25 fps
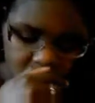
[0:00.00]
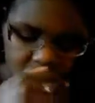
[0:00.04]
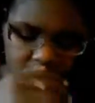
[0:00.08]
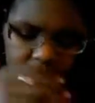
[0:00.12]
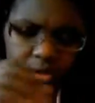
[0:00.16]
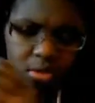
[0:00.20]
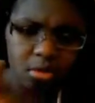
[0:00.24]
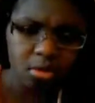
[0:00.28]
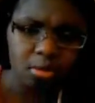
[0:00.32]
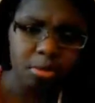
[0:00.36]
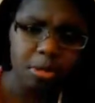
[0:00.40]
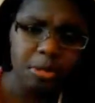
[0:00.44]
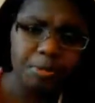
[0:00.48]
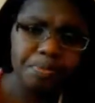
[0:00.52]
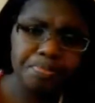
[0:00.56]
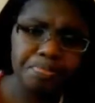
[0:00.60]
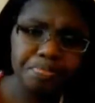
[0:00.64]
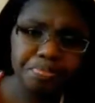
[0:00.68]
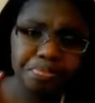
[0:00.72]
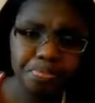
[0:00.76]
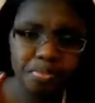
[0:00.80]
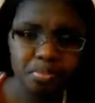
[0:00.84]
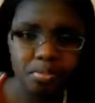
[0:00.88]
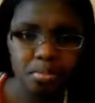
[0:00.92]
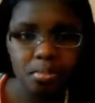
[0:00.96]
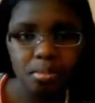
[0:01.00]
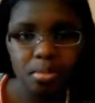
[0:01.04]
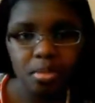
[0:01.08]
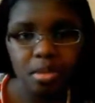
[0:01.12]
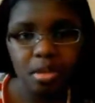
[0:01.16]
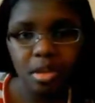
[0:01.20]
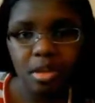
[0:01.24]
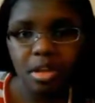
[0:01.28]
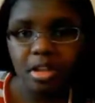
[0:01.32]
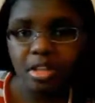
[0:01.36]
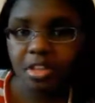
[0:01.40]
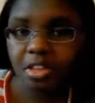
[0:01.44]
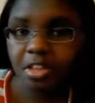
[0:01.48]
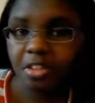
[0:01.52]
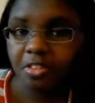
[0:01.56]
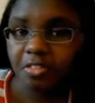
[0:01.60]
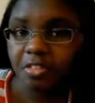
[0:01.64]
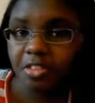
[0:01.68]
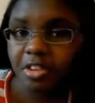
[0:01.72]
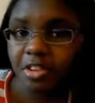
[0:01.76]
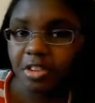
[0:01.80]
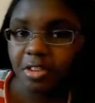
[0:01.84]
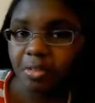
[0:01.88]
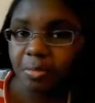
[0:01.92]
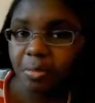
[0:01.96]
excuse me, a
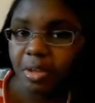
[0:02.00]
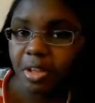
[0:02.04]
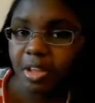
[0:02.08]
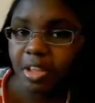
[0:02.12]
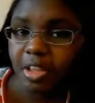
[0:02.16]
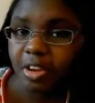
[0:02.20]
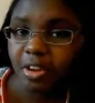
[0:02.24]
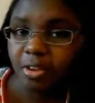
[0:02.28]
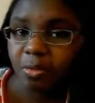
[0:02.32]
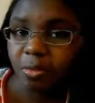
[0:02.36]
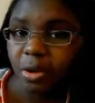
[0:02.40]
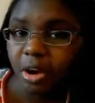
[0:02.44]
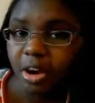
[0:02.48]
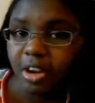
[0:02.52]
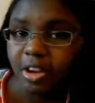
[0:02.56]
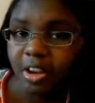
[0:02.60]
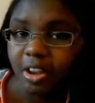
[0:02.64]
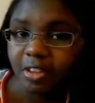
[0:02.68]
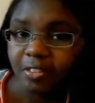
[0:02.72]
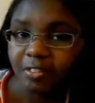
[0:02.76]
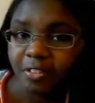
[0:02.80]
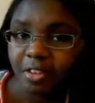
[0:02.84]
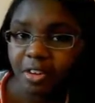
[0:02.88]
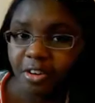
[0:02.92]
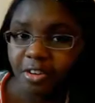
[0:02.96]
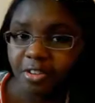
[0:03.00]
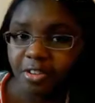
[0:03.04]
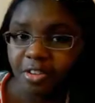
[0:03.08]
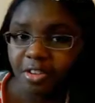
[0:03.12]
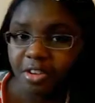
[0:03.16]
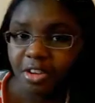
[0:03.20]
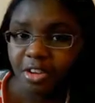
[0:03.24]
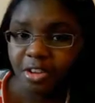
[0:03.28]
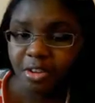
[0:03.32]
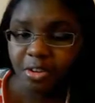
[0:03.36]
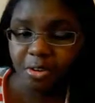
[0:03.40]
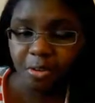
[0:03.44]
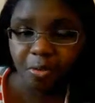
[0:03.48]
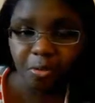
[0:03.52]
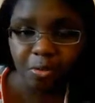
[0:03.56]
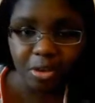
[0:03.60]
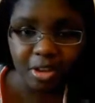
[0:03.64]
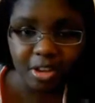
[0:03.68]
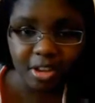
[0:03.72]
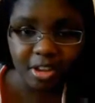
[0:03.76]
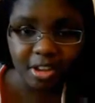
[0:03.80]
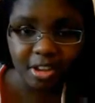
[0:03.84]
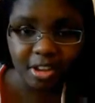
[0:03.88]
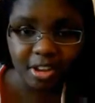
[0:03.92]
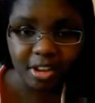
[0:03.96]
Tiffany's pen A right they first deal
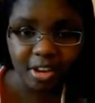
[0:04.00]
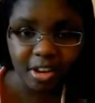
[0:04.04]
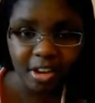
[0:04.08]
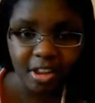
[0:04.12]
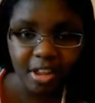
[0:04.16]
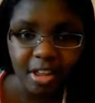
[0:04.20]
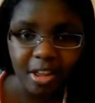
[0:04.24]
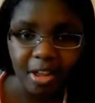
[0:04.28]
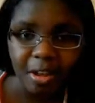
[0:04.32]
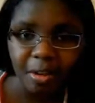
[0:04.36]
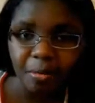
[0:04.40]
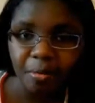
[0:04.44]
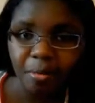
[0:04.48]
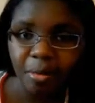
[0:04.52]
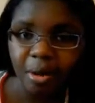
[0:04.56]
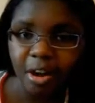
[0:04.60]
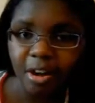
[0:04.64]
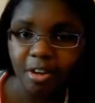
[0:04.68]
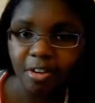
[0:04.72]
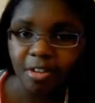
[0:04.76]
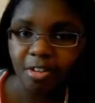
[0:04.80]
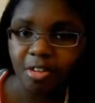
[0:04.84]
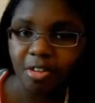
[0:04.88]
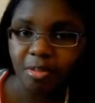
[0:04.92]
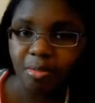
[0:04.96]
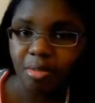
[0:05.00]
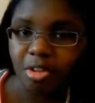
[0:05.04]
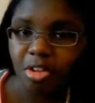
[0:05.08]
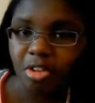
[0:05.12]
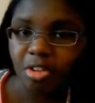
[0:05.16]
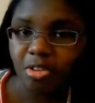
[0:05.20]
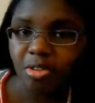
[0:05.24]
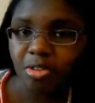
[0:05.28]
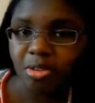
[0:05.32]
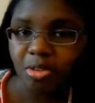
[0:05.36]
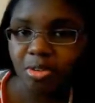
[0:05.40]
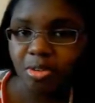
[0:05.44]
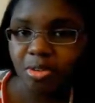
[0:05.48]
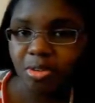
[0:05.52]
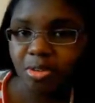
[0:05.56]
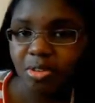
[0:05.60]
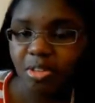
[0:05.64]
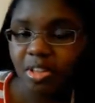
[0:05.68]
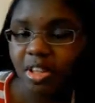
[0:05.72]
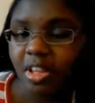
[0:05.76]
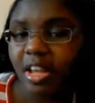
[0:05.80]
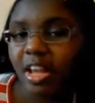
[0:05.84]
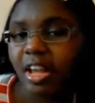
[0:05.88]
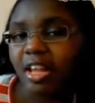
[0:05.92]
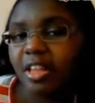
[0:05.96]
with, bought her some
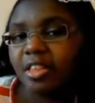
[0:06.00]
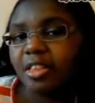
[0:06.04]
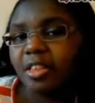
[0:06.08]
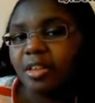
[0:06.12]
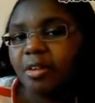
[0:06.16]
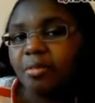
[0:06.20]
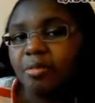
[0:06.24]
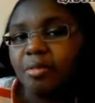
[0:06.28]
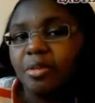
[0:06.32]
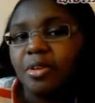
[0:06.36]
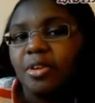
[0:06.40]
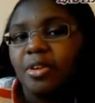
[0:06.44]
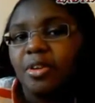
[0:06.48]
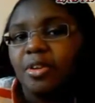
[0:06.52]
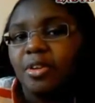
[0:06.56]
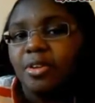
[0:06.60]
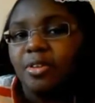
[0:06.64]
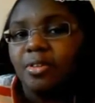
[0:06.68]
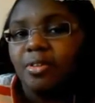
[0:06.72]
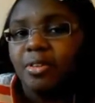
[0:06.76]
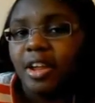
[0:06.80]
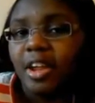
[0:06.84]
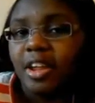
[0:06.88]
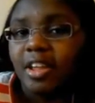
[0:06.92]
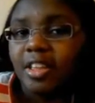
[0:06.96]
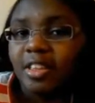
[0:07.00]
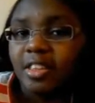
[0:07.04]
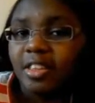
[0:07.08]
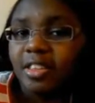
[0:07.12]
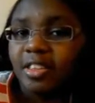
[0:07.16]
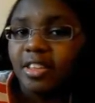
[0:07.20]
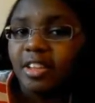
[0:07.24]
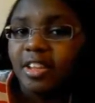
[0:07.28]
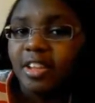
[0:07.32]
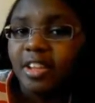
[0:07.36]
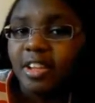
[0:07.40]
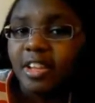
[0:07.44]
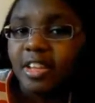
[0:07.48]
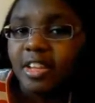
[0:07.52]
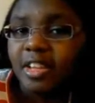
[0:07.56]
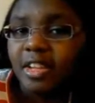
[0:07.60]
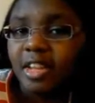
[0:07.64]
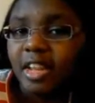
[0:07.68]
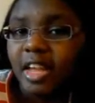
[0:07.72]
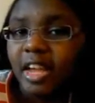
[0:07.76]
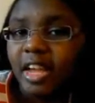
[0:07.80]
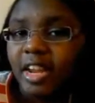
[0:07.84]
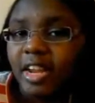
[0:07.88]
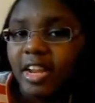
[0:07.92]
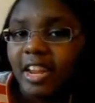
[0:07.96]
shoes, and got some dude who ain't sung
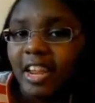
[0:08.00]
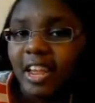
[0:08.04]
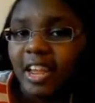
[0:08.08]
in like